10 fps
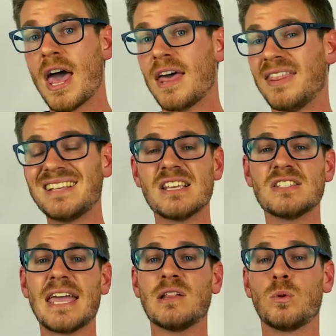This
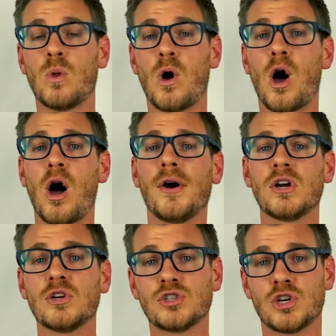is a
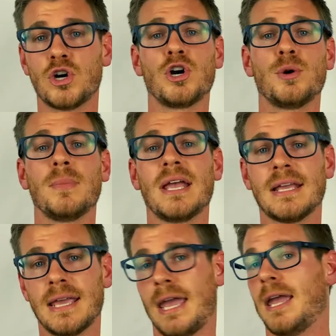long term
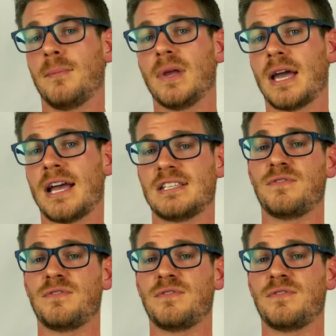game, guys.